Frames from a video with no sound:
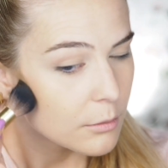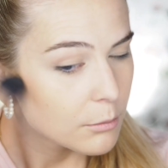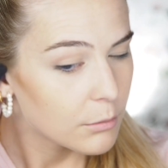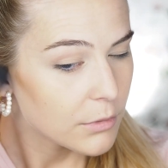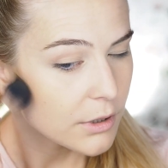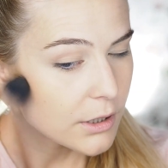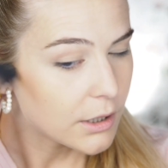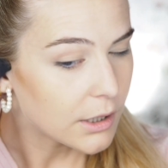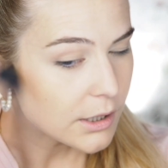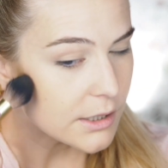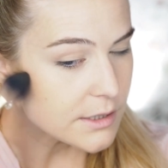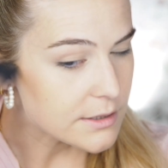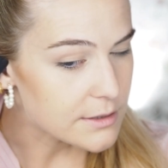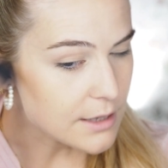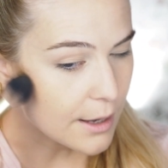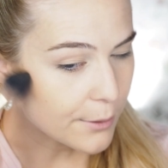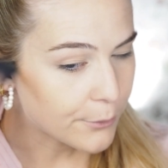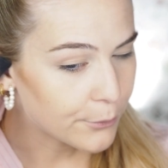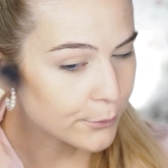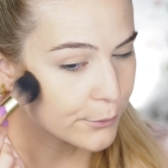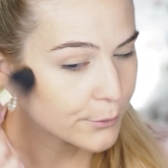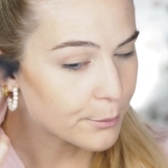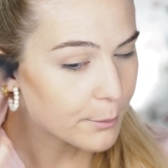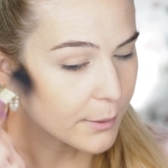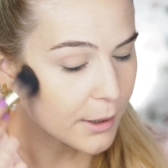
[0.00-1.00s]
because
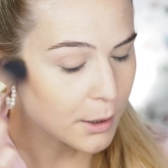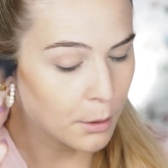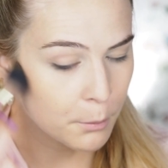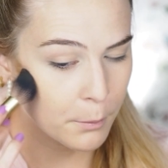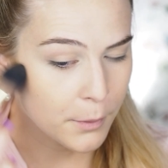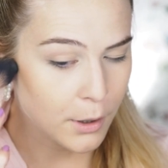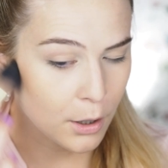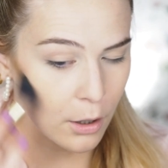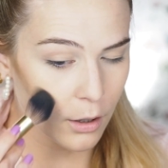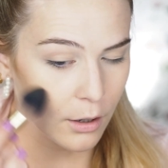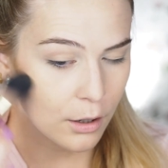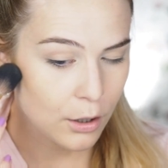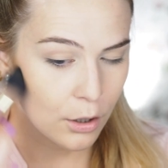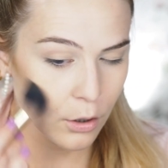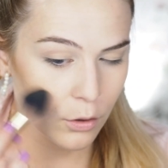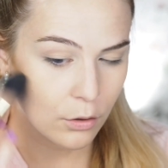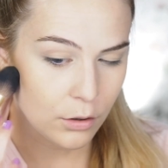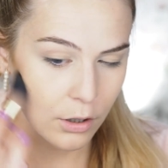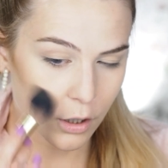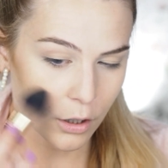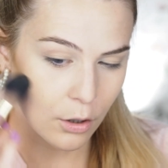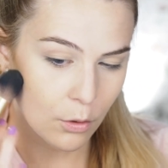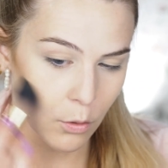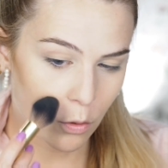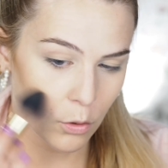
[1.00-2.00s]
that would make me
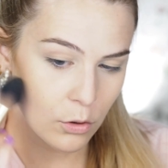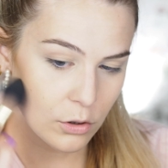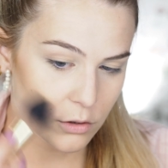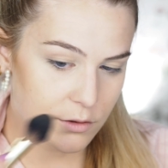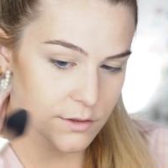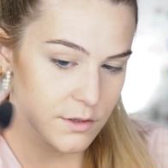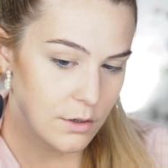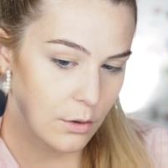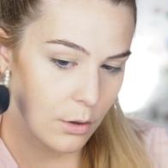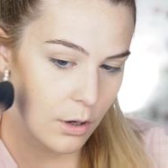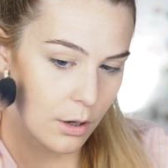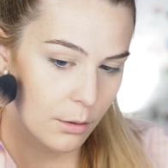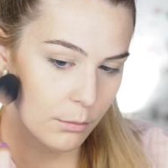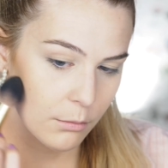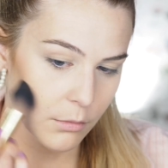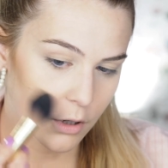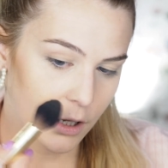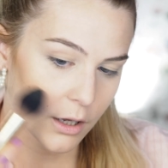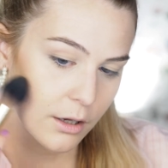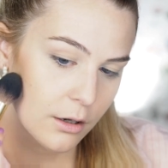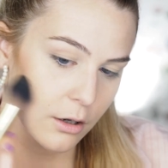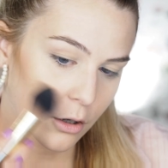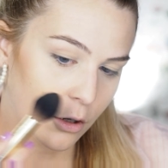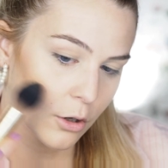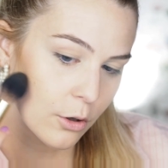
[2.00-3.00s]
looking old. So I'm
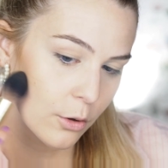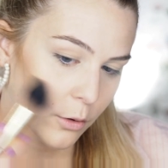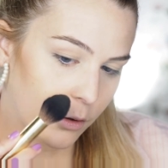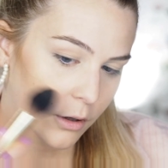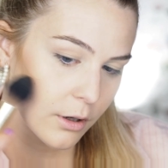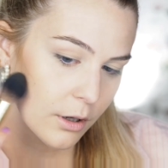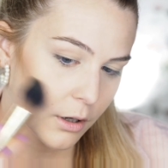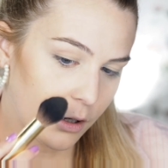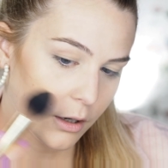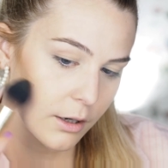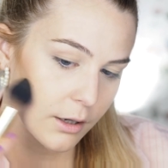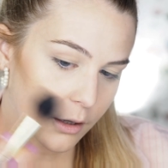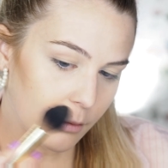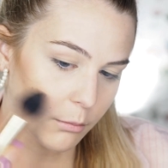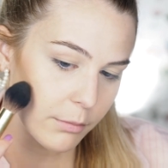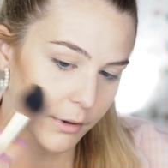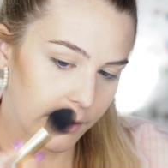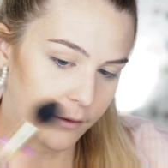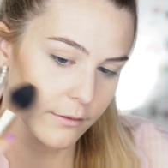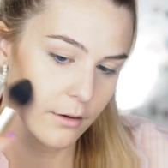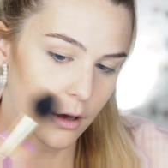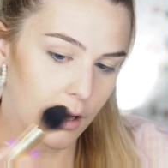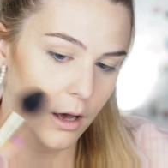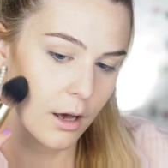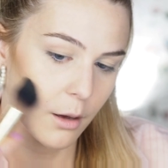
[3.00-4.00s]
like going a little
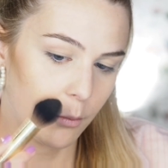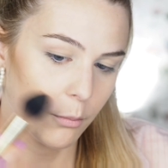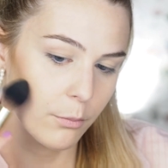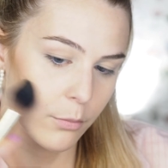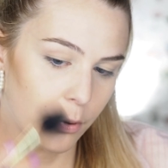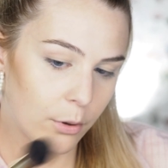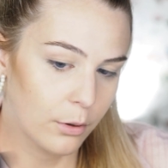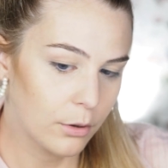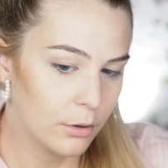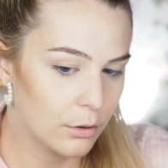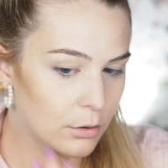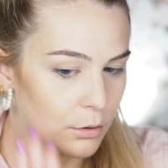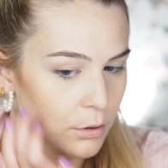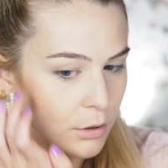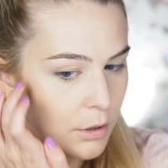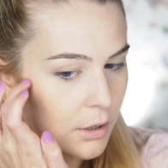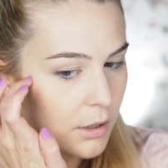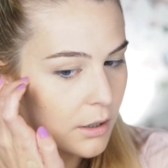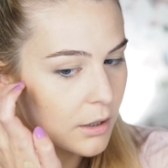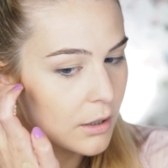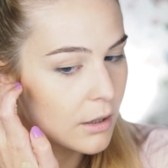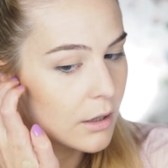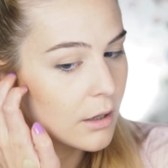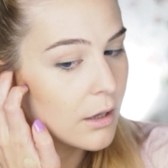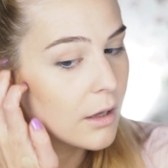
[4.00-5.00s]
bit up
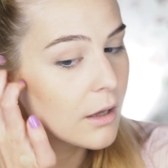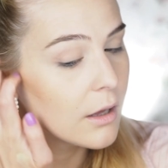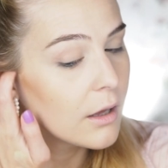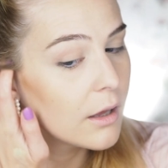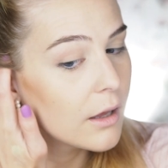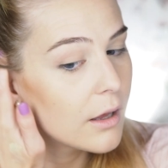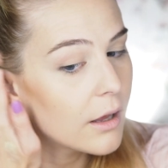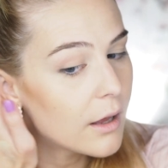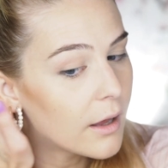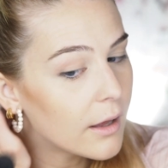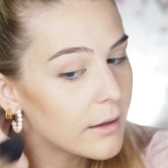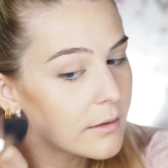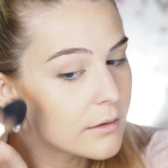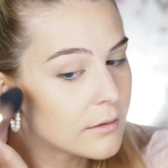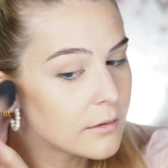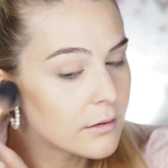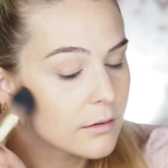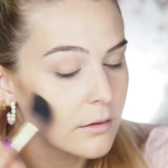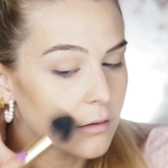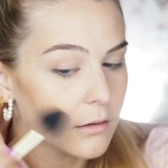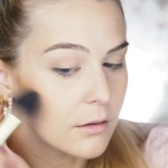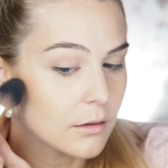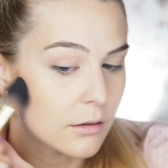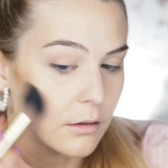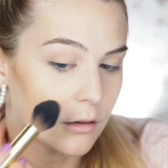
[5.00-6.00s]
at